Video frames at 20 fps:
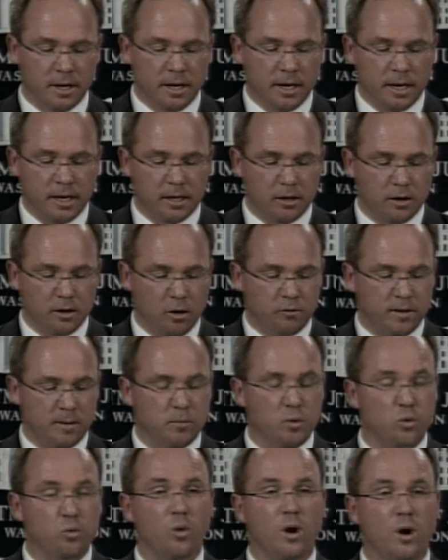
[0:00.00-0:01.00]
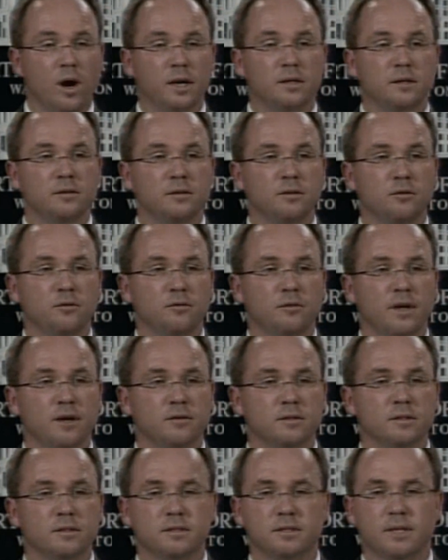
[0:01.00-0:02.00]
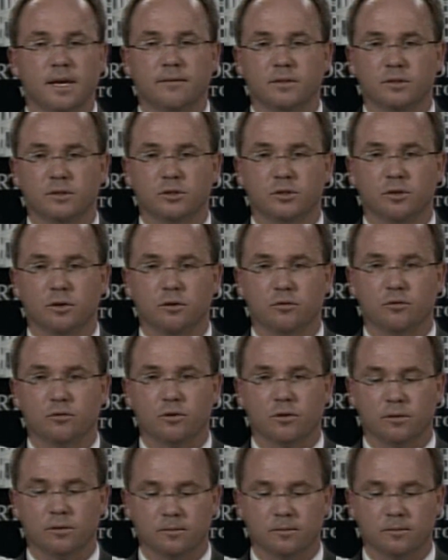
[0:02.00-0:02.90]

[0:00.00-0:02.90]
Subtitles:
in a November 1, 2007 search.